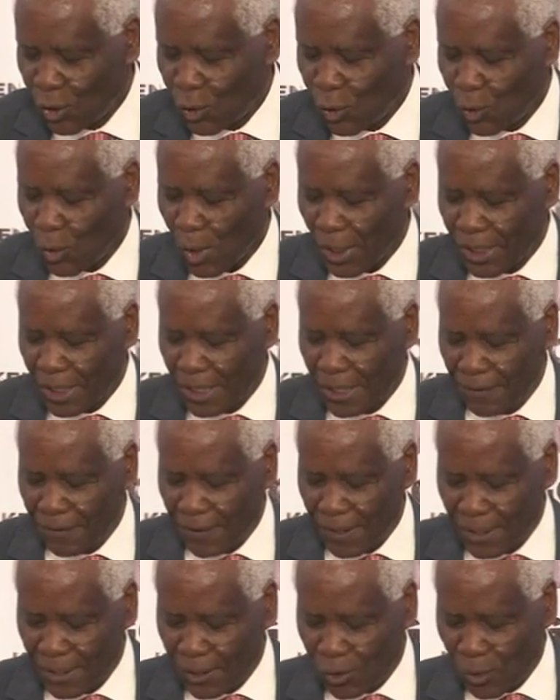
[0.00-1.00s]
To achieve
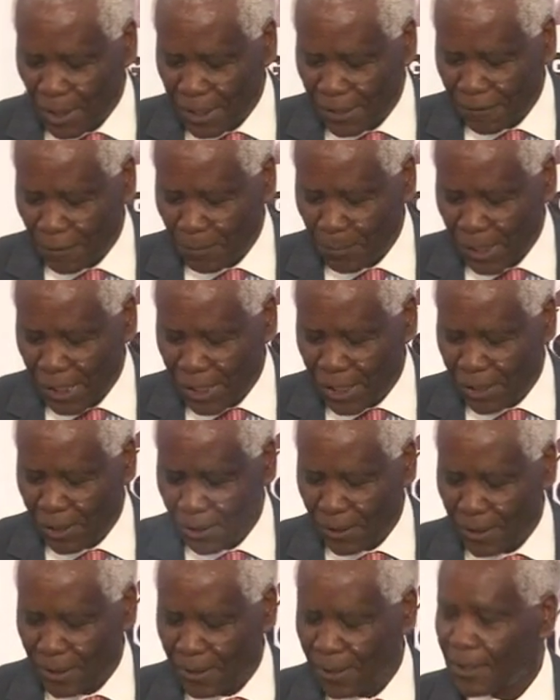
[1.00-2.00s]
this
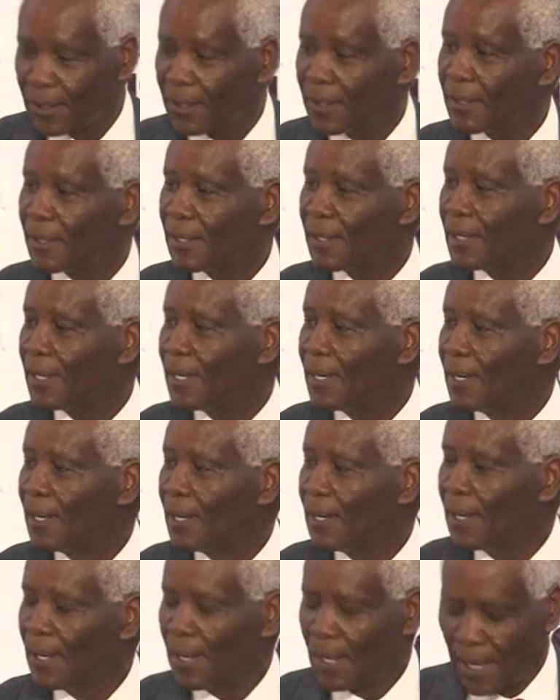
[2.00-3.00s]
transformation,
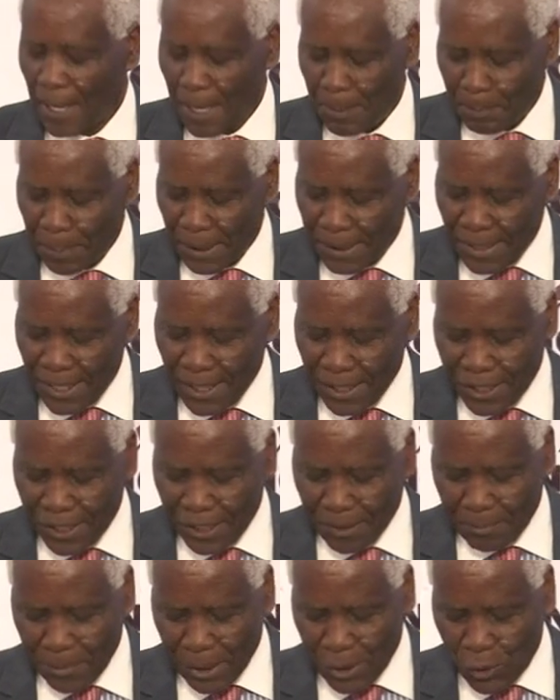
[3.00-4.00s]
a
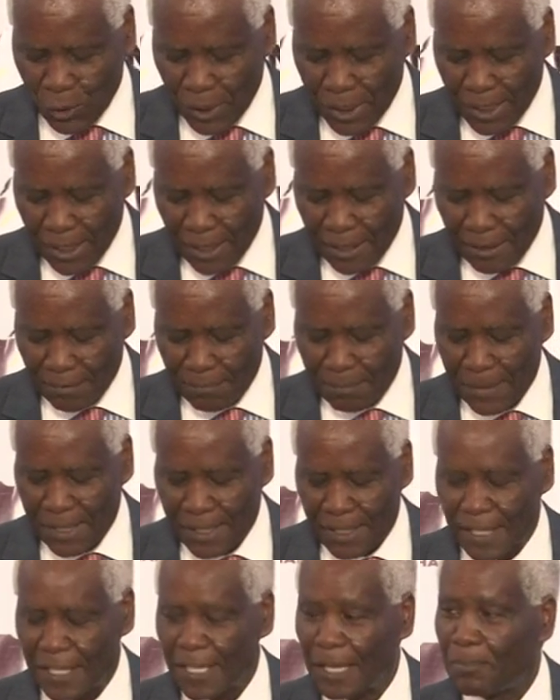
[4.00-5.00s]
partnership between the
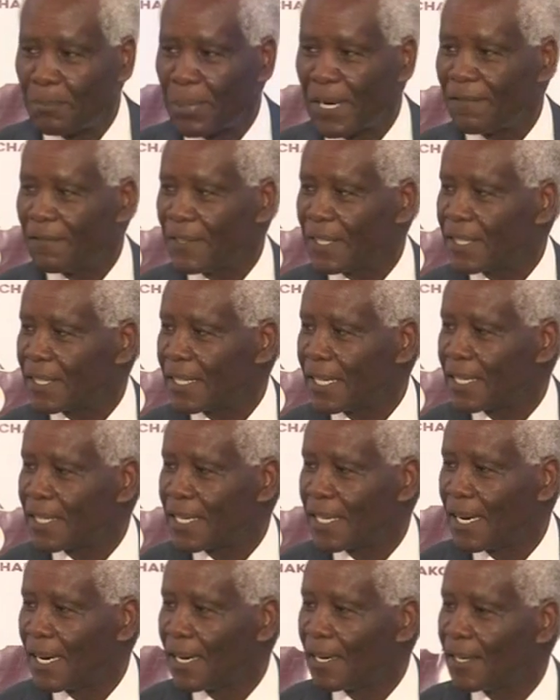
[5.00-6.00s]
government and the private
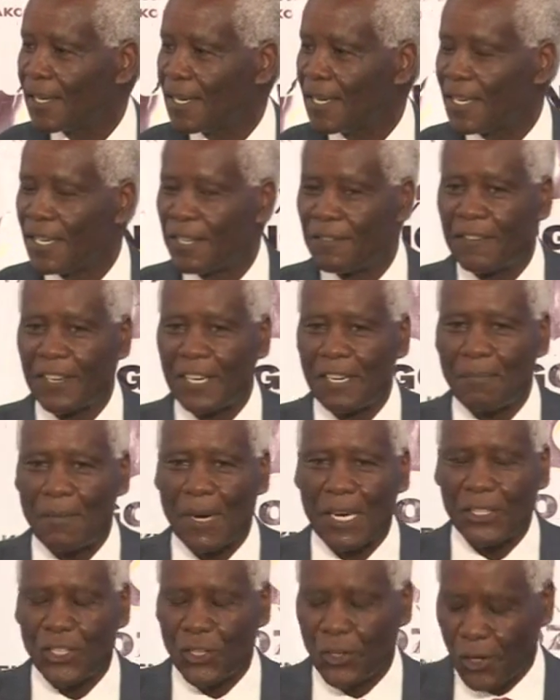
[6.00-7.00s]
sector is very
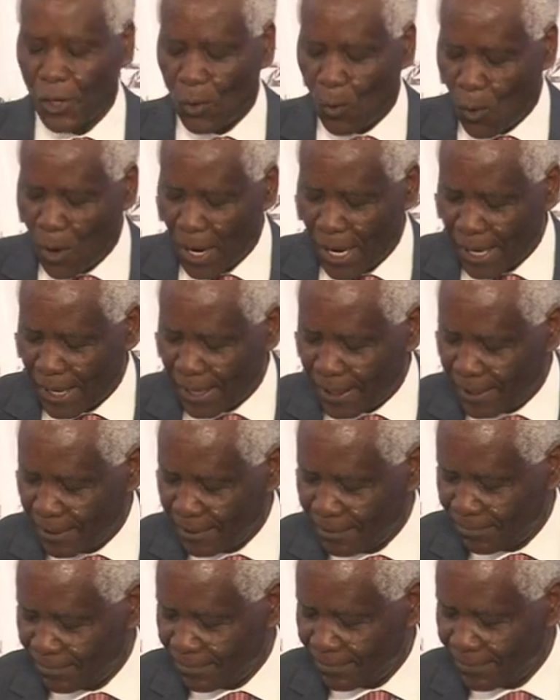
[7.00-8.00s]
much required.
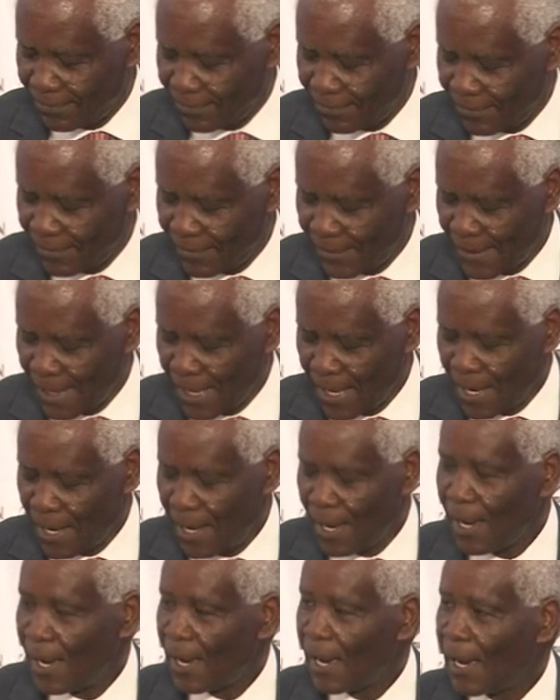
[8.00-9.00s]

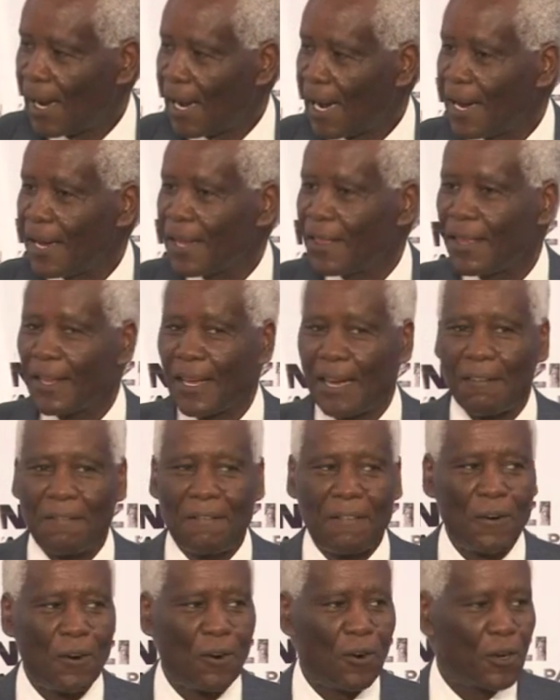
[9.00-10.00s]
I,
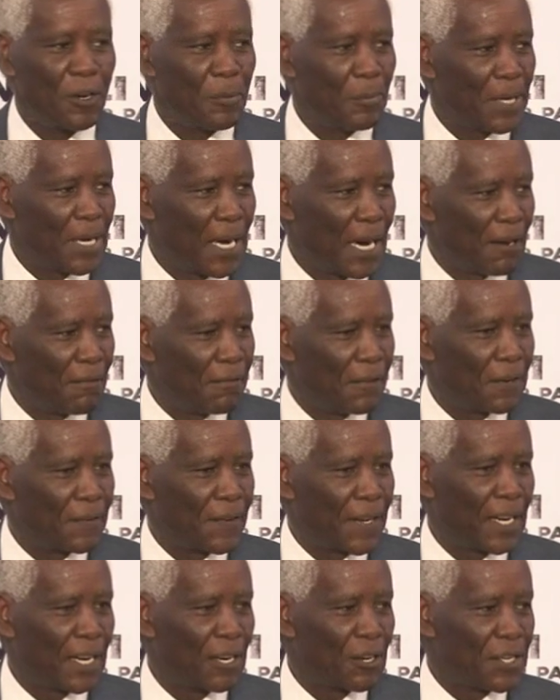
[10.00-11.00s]
therefore, on behalf
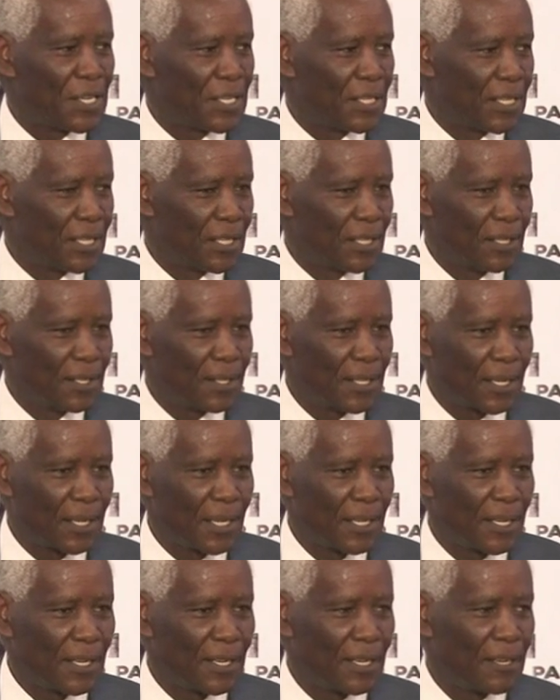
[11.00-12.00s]
of KLDC, the
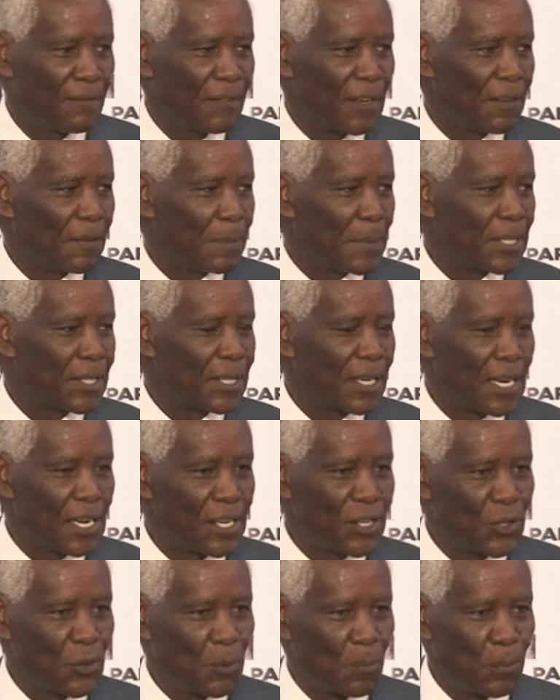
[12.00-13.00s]
Kenya Development
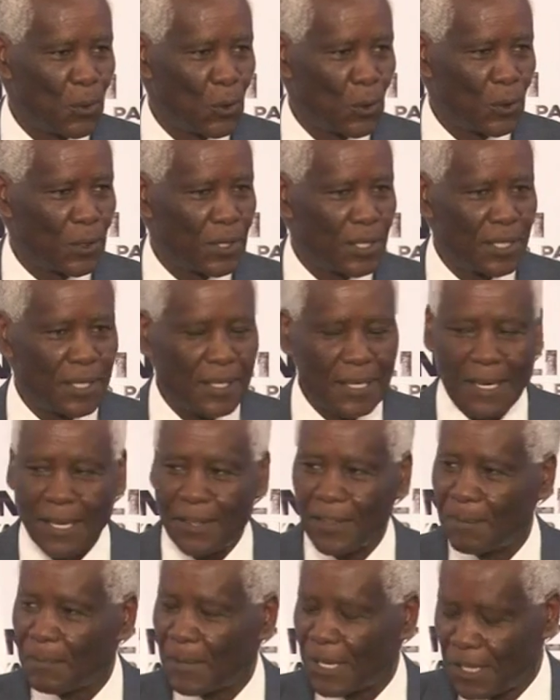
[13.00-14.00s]
Council Board,
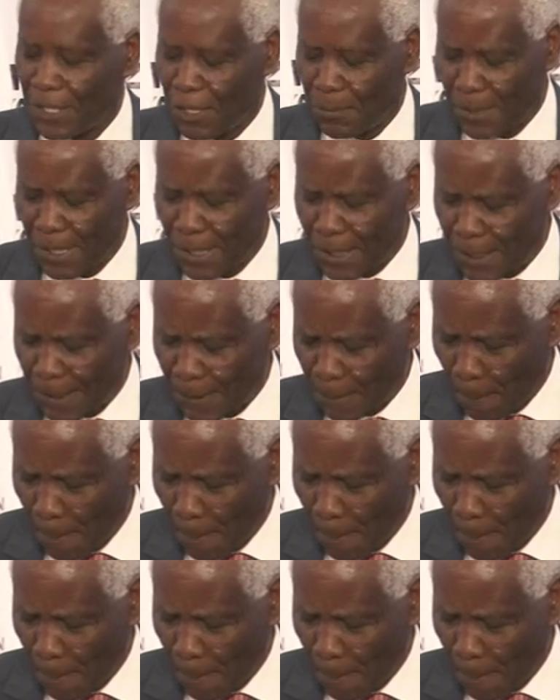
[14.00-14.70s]
and the management,